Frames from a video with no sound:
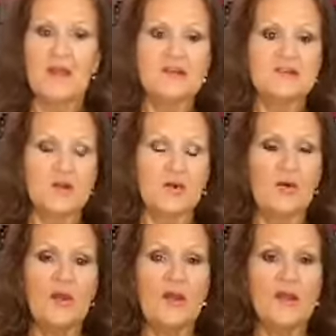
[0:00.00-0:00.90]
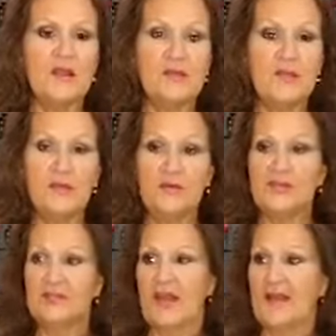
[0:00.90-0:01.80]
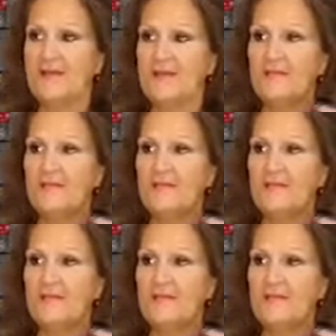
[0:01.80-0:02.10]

So you decide